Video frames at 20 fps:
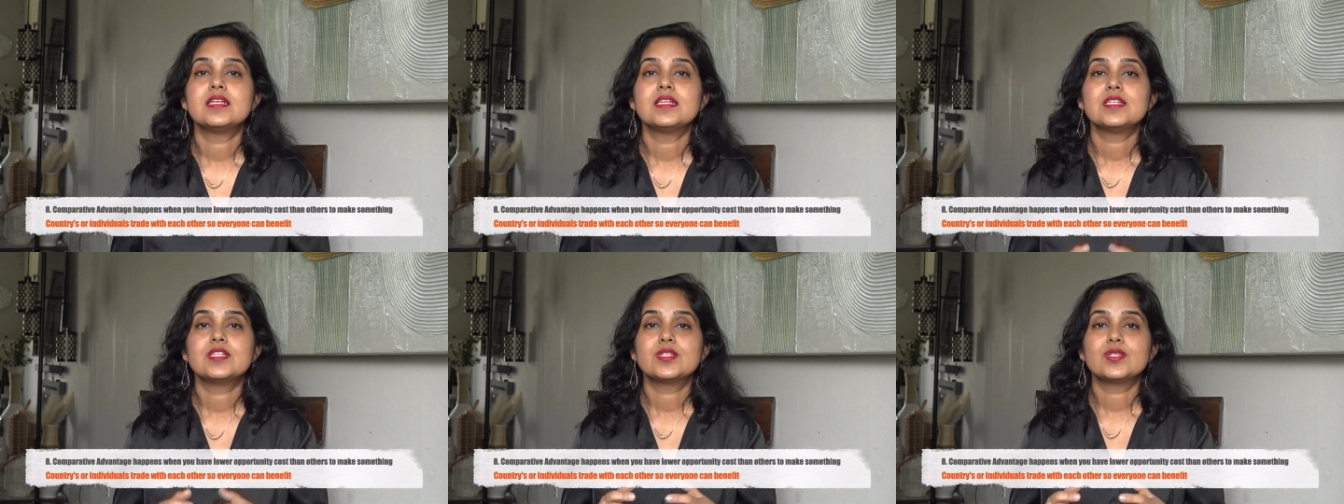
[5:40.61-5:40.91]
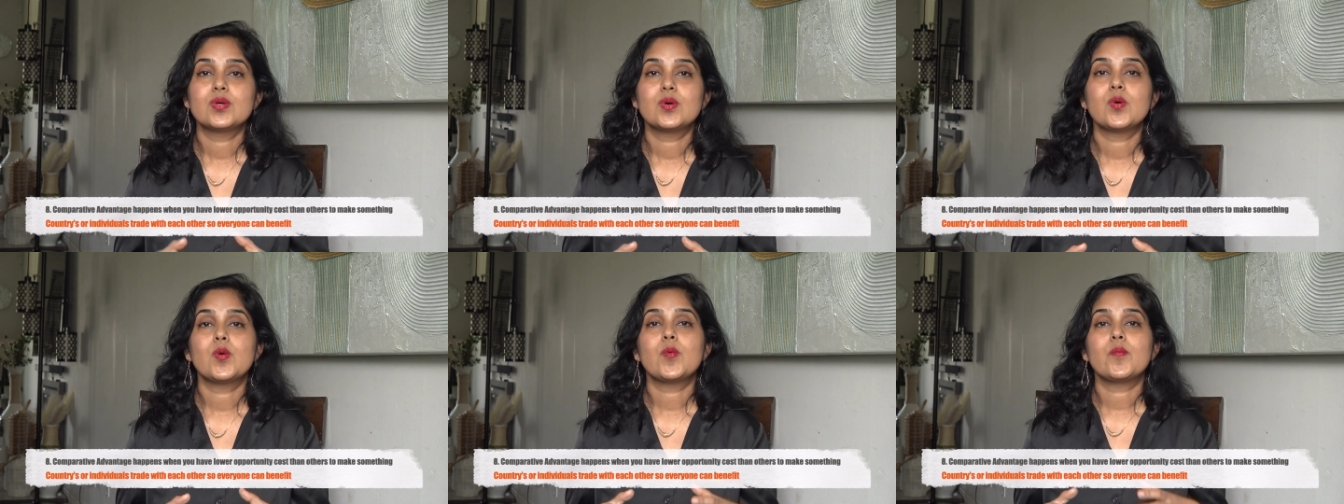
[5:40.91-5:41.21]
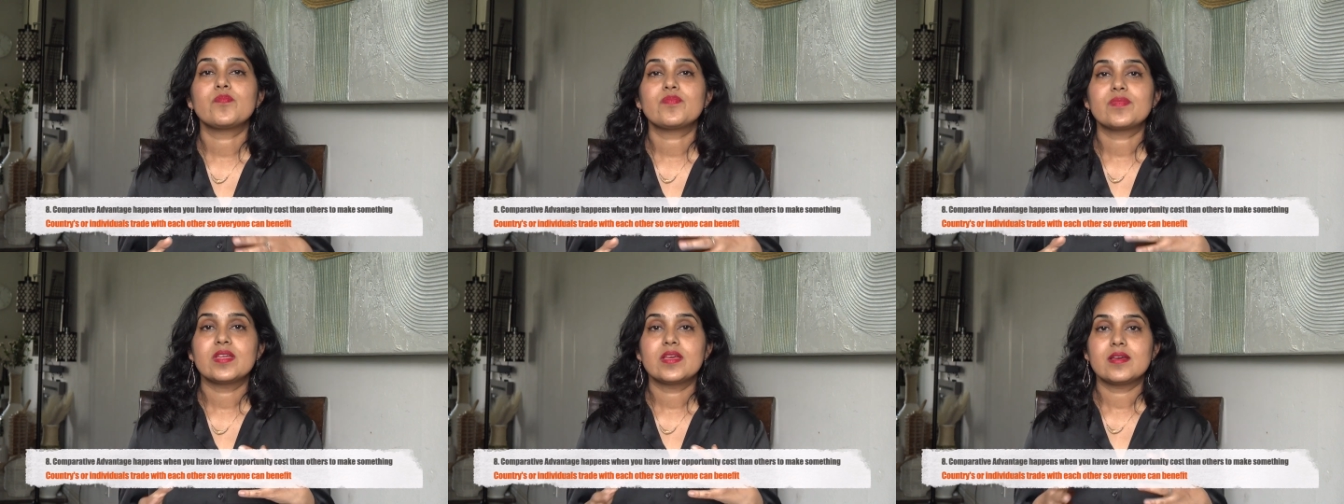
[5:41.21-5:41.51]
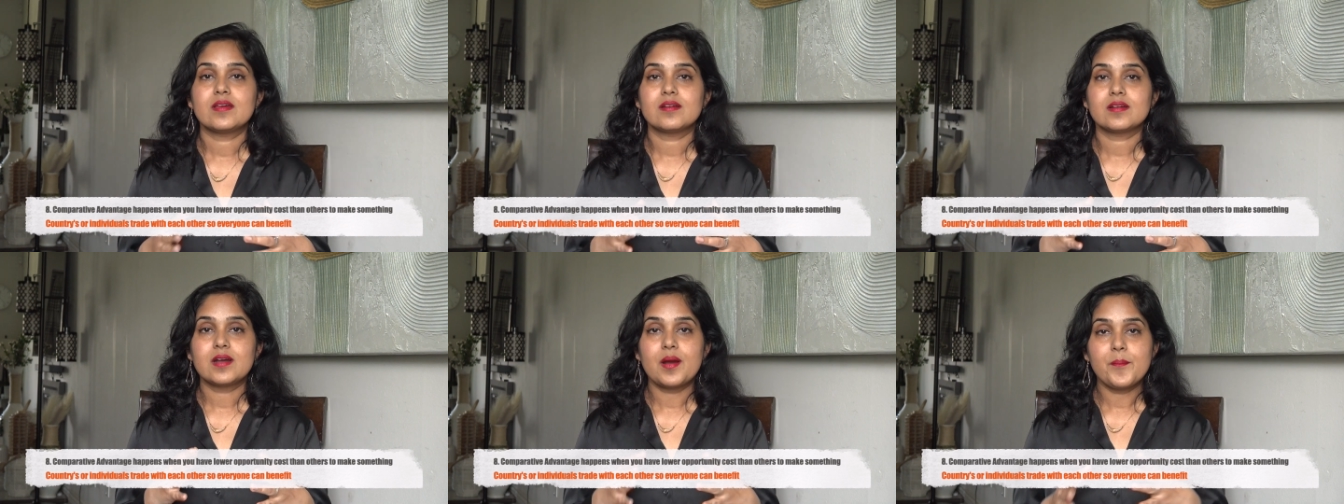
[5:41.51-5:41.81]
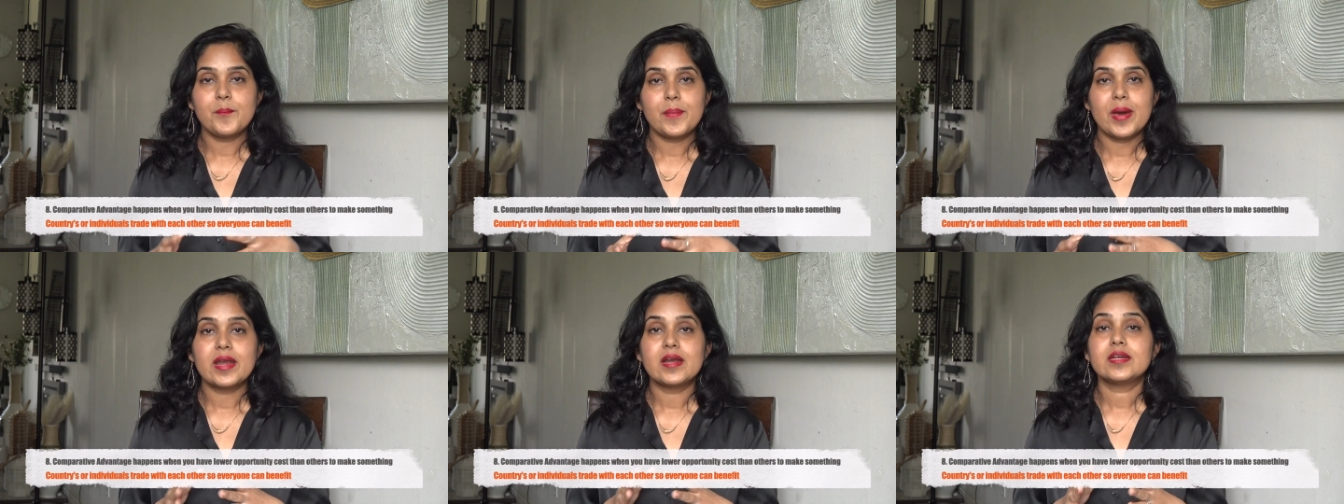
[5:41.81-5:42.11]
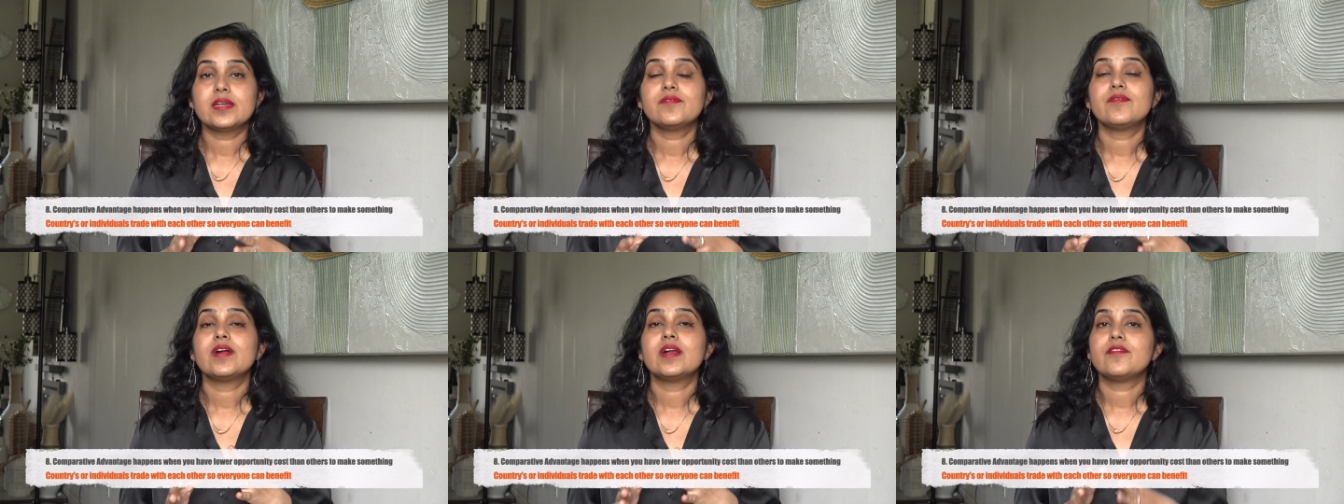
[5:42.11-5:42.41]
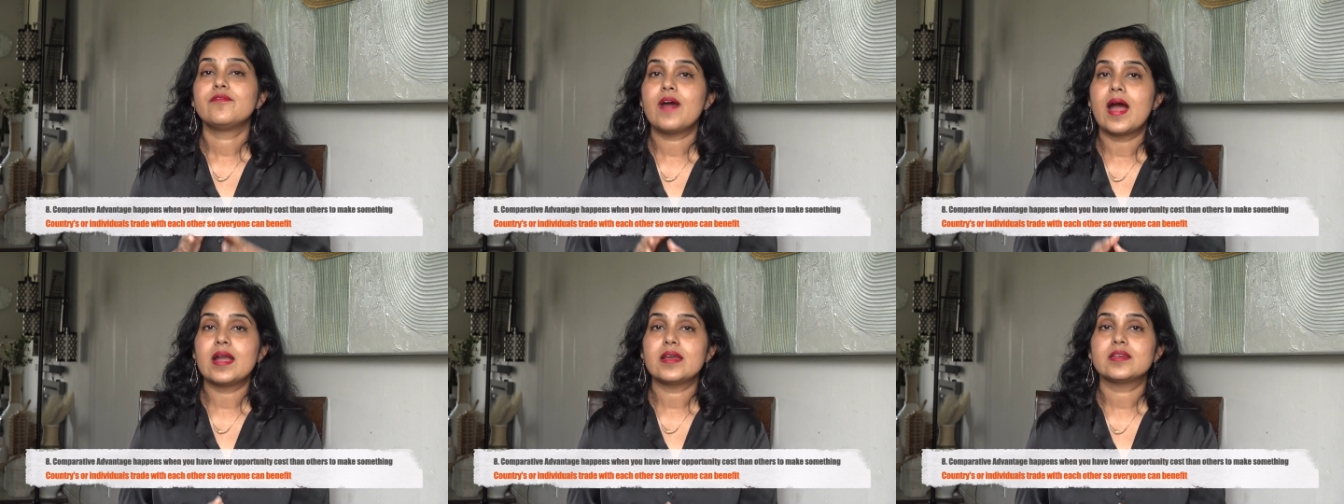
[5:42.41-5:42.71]
So, comparative
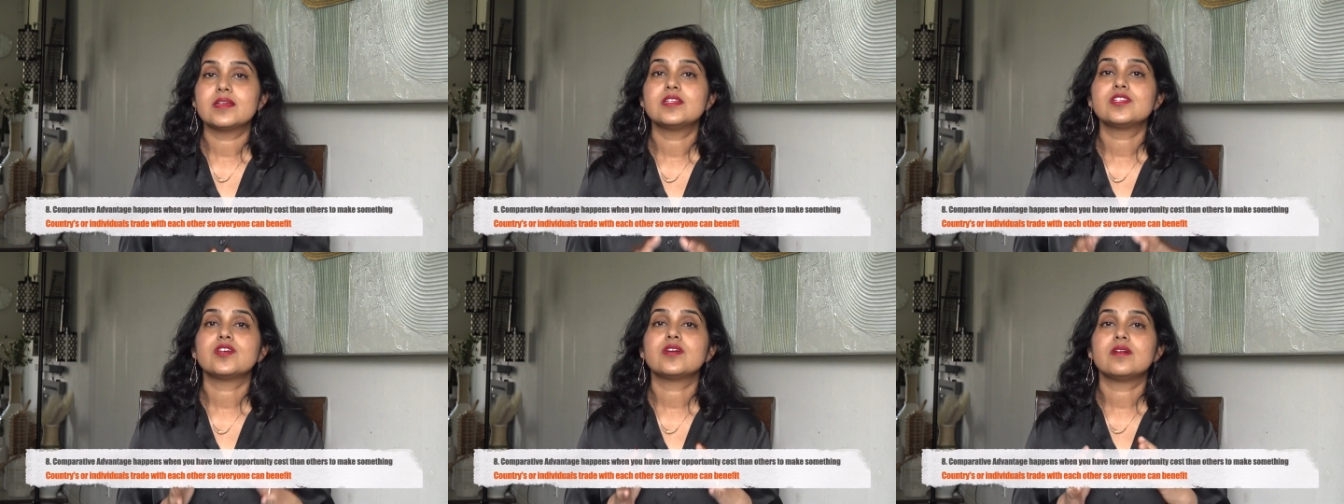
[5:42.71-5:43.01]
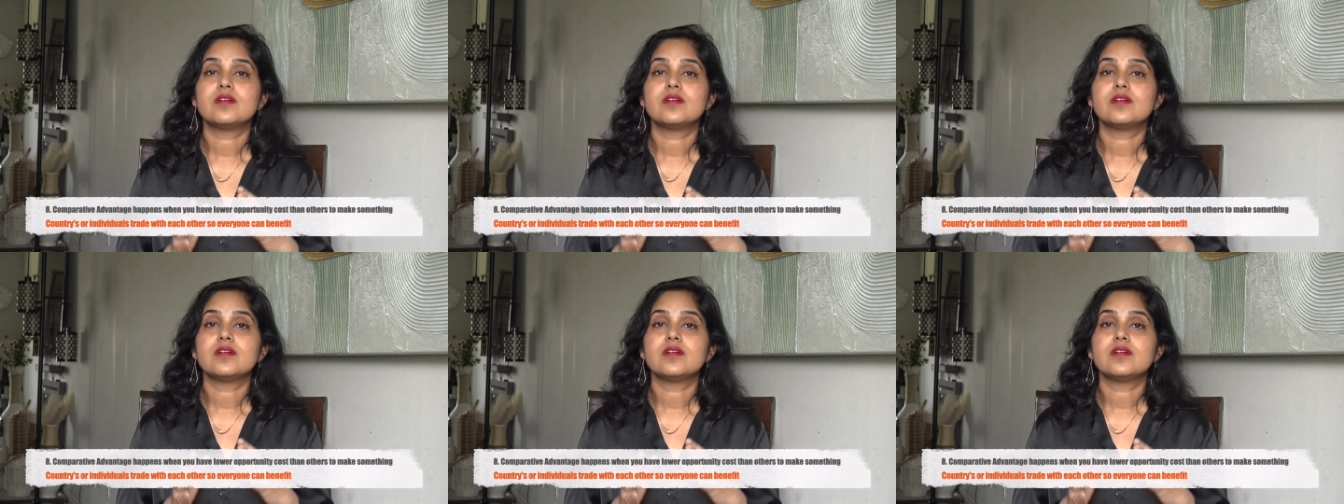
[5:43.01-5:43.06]
advantage